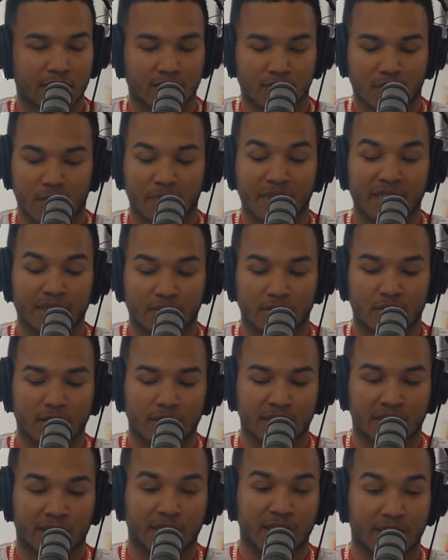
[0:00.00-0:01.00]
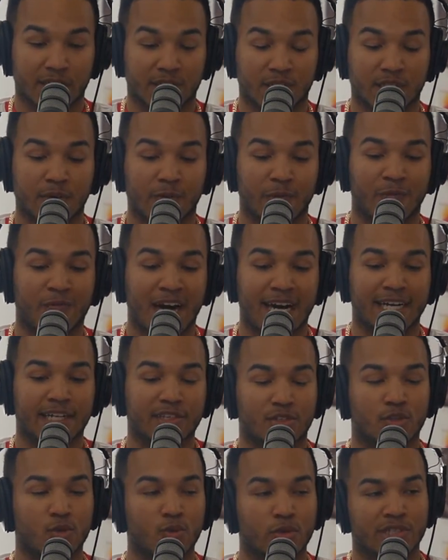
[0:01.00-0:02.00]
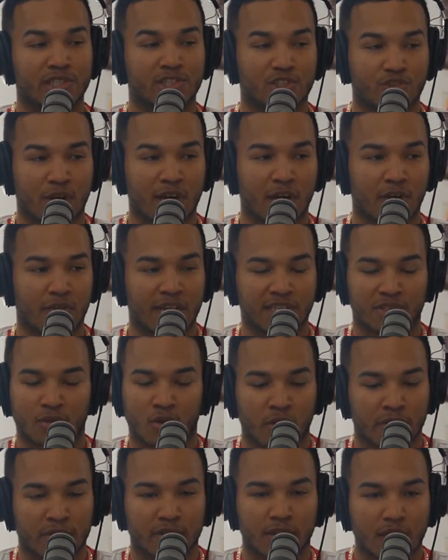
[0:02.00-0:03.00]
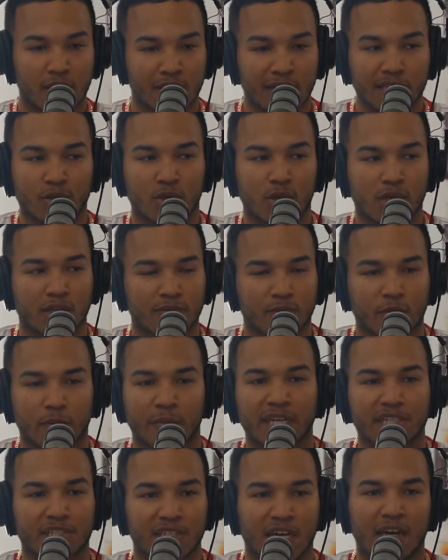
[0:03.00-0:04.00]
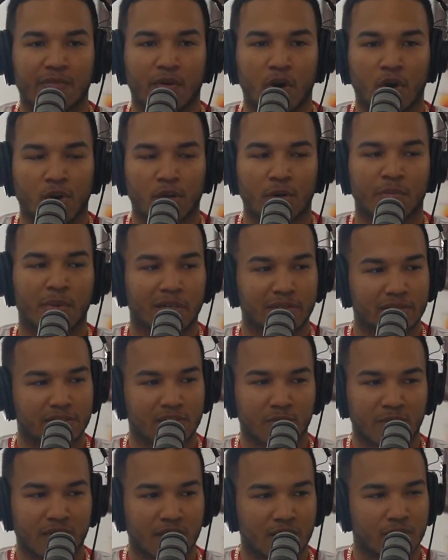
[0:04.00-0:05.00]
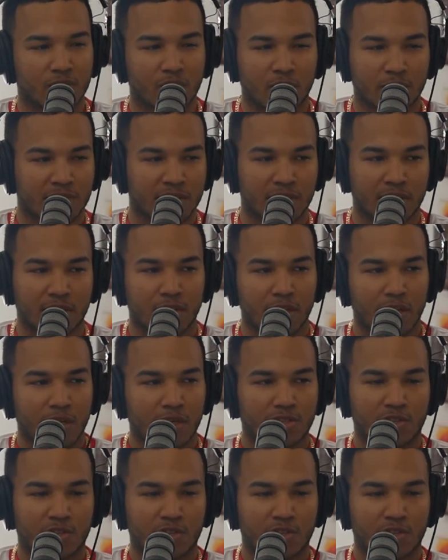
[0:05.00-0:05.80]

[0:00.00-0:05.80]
like I mean, it's it's confided to his tribe. Right, that's right, only right. that's only information I've heard about this man. You know what I'm saying?